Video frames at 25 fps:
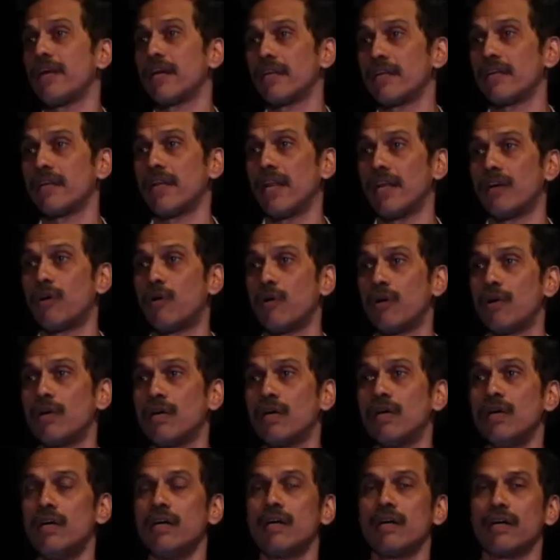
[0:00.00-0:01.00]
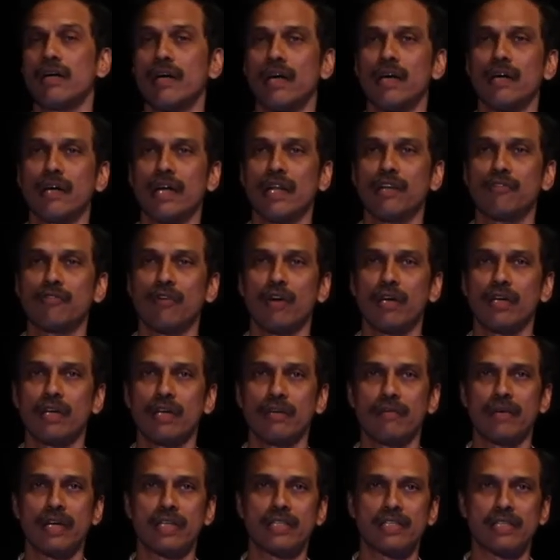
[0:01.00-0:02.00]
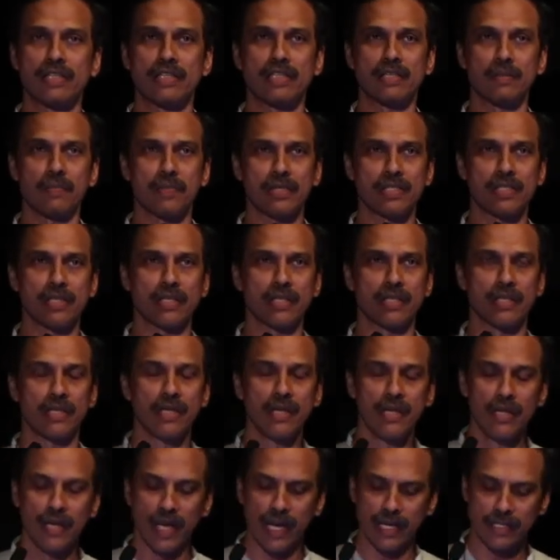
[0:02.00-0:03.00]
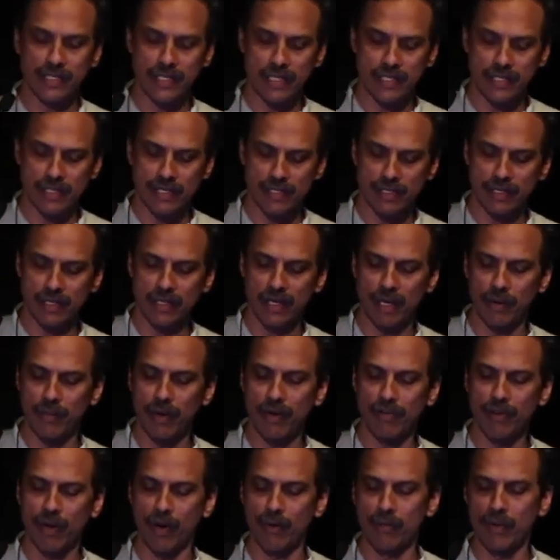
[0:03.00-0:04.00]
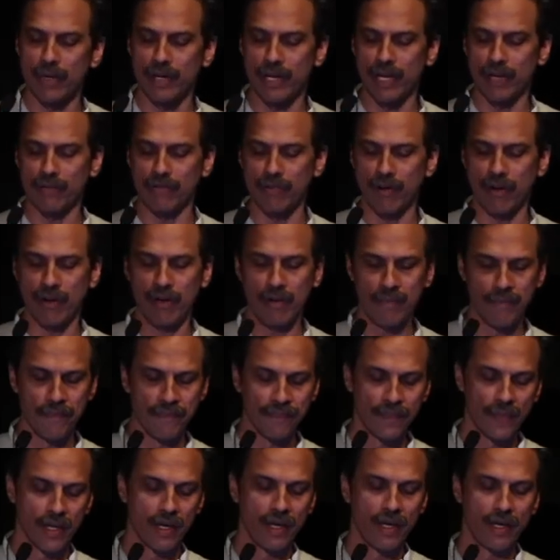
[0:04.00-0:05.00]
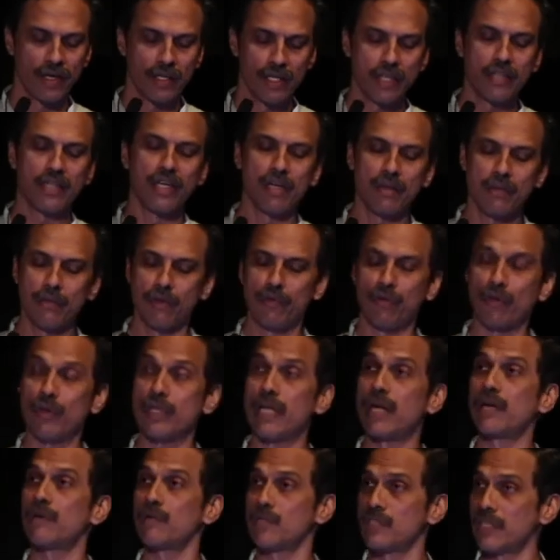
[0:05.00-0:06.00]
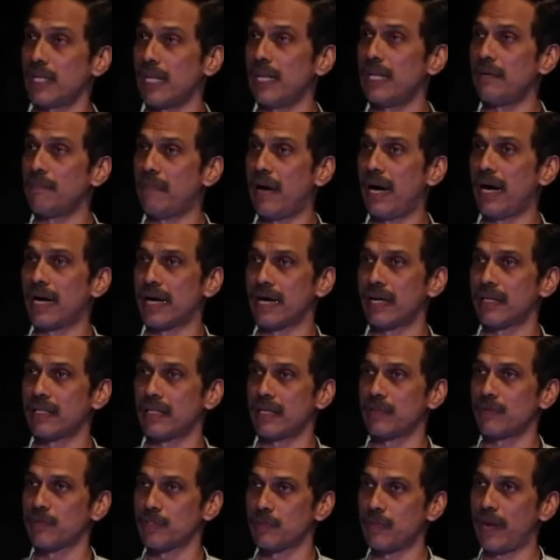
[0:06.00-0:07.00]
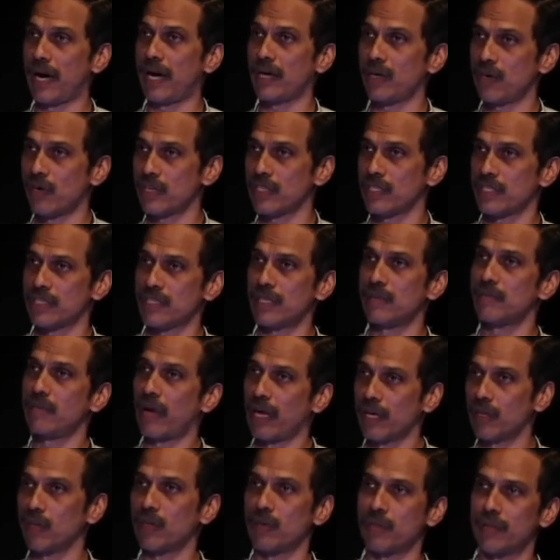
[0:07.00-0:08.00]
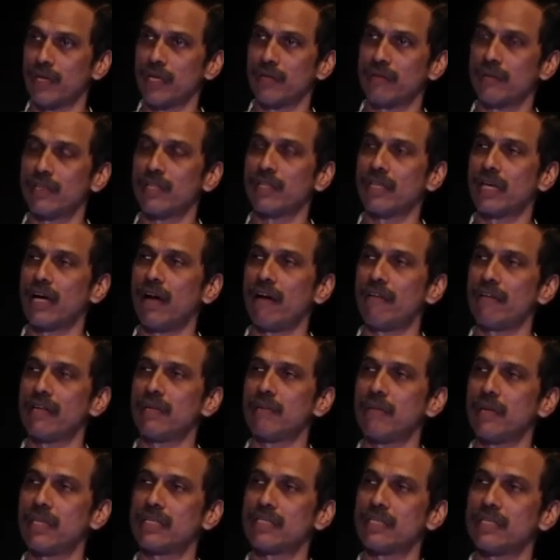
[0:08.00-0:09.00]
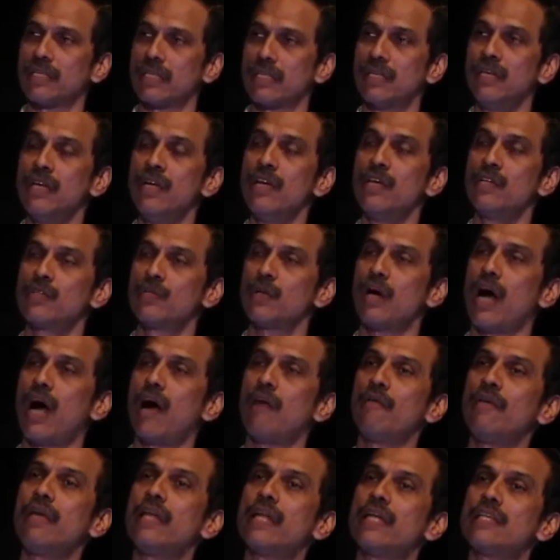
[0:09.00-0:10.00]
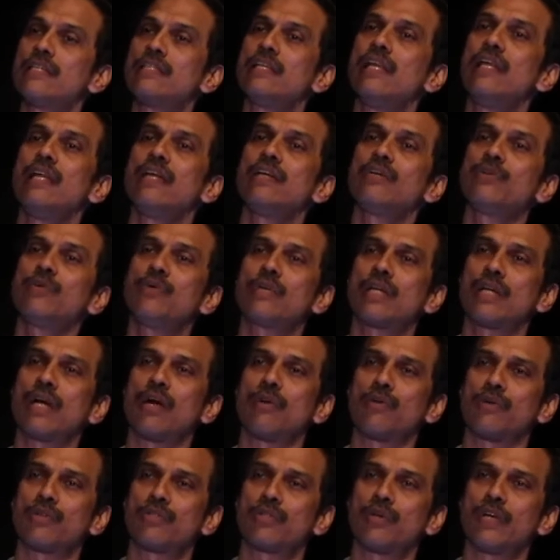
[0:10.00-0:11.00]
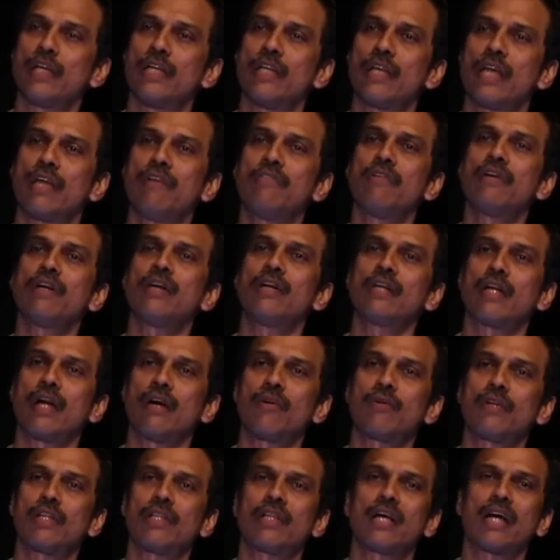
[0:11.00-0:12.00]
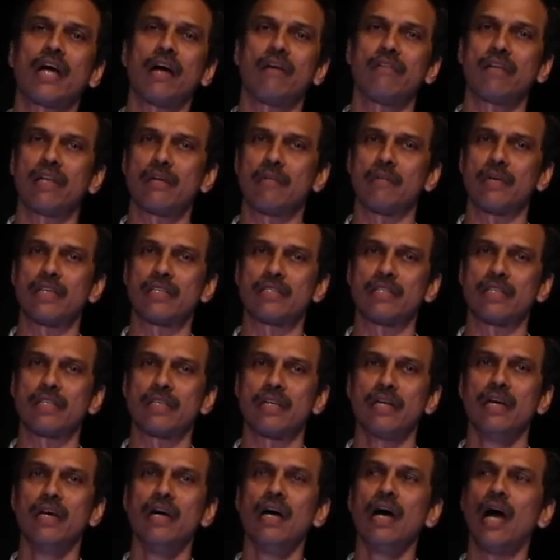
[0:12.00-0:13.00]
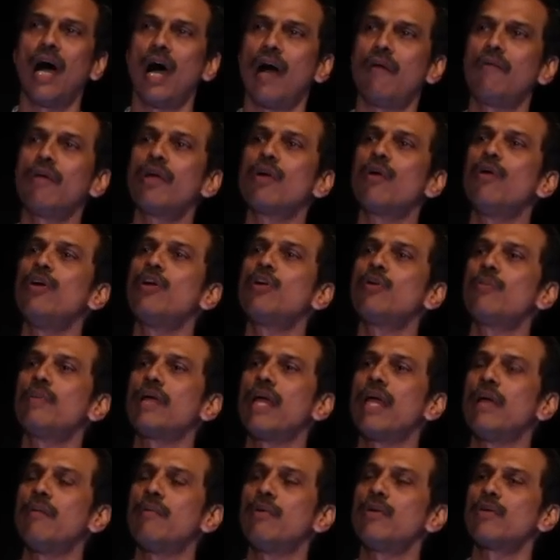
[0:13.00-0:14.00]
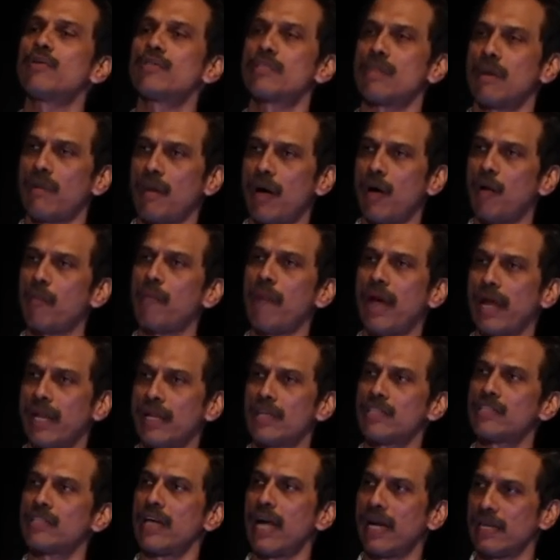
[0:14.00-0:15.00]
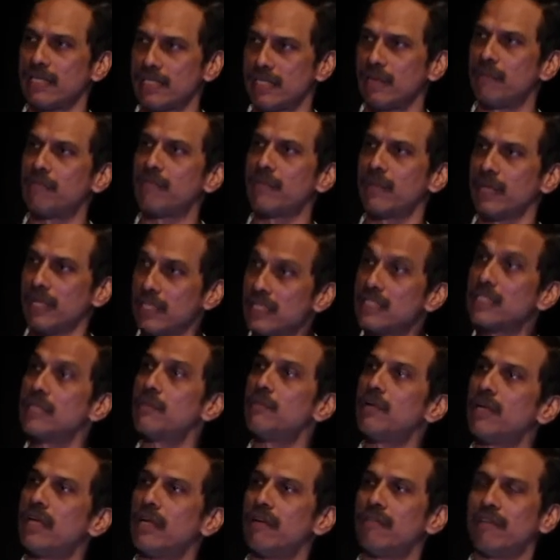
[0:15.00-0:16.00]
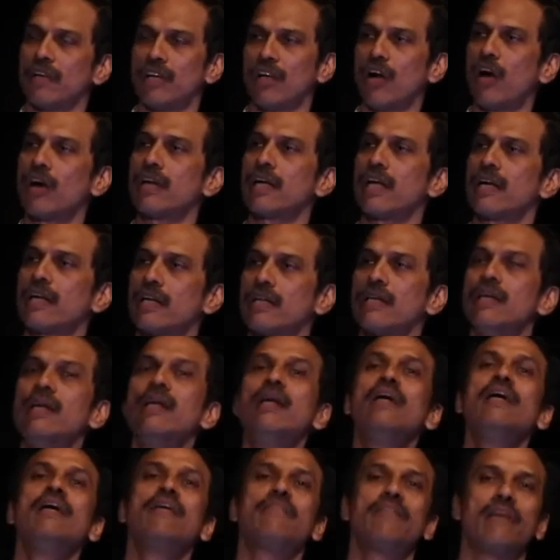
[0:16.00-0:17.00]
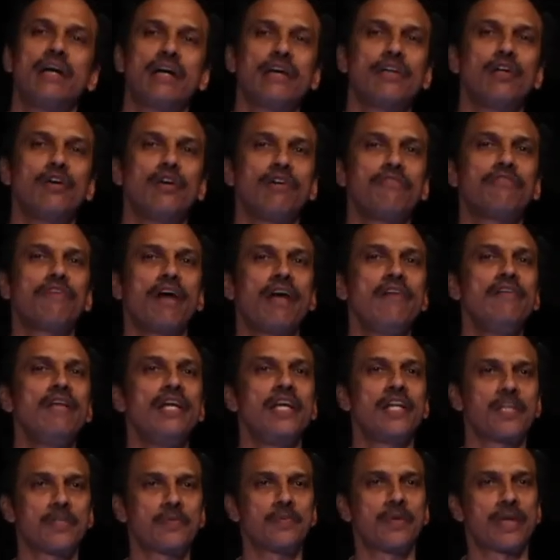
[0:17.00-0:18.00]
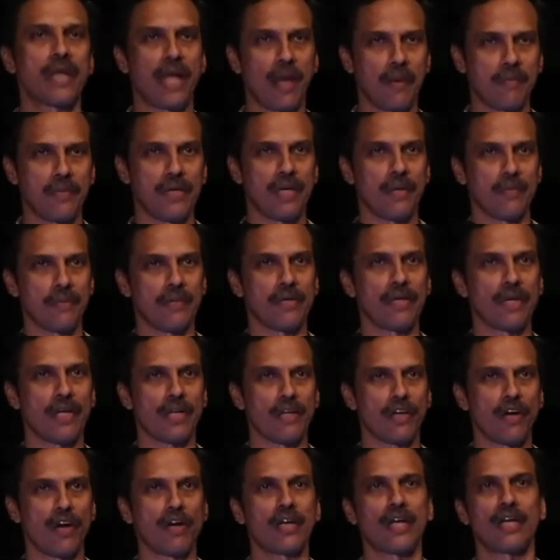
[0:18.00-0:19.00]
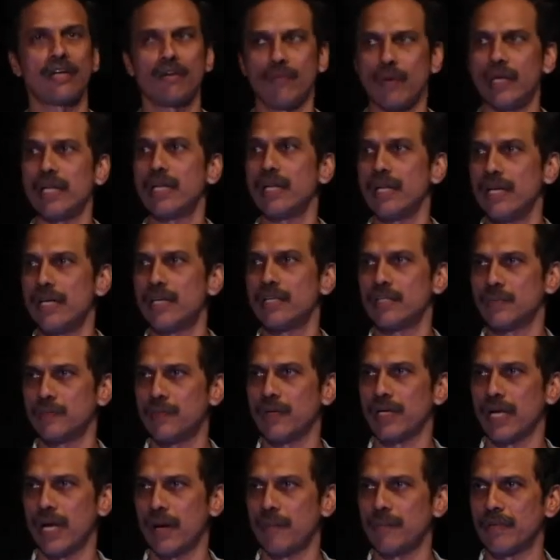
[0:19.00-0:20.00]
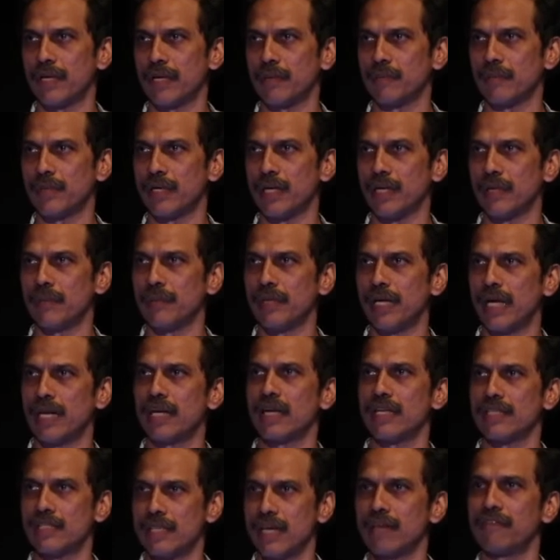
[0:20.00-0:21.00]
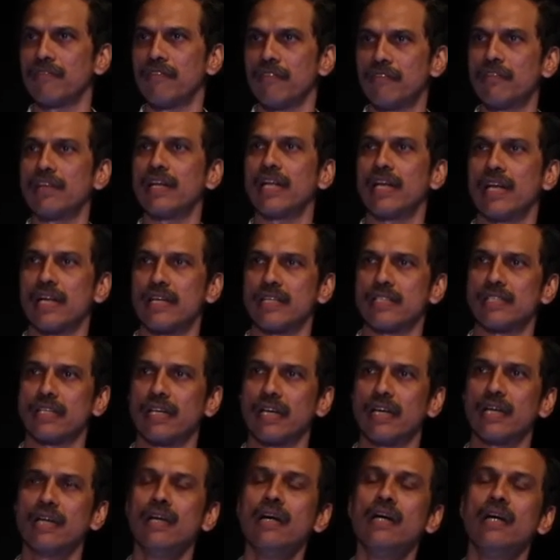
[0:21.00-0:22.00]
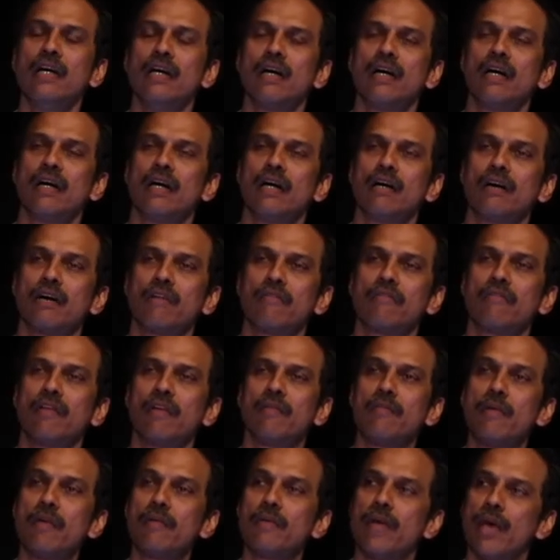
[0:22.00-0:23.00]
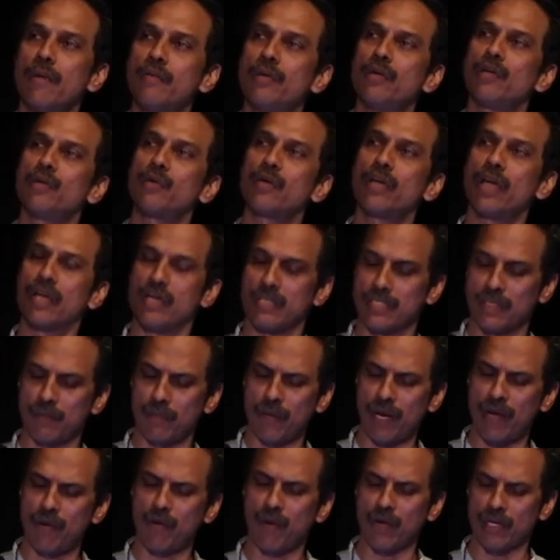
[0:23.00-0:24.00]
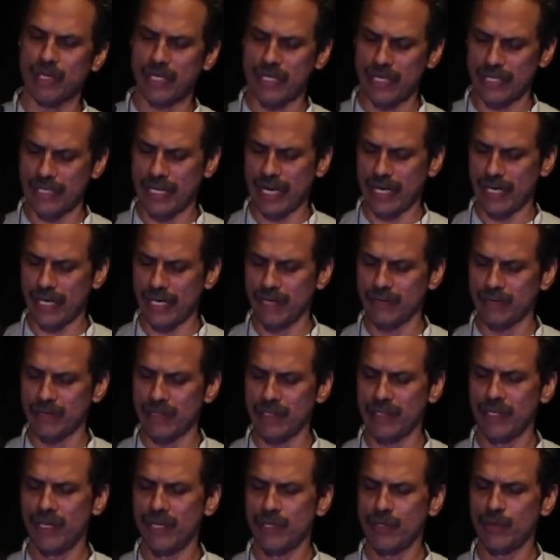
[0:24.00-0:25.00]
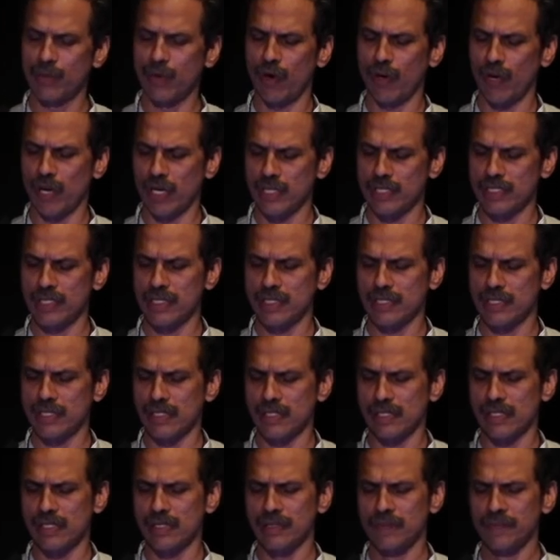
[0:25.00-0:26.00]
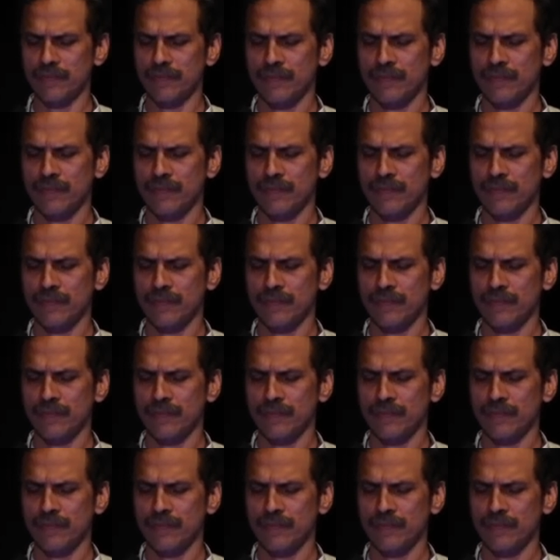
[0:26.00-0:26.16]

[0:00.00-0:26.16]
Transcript: we had a really good uh, rainfall year, we had 60% excess uh, above normal rainfall. The year before that was really bad, and that was bad not just in Bangalore, but even in the Kaveri Basin. So are we resilient to drought? So given a drought in the Kaveri Basin, are we going to be able to somehow manage at some reasonable level, not at uh, you know 5 liters per capita per day not at 20 liters per capita per day but at least at 50 let us say uh, will we be able to supply water at that level to all our citizens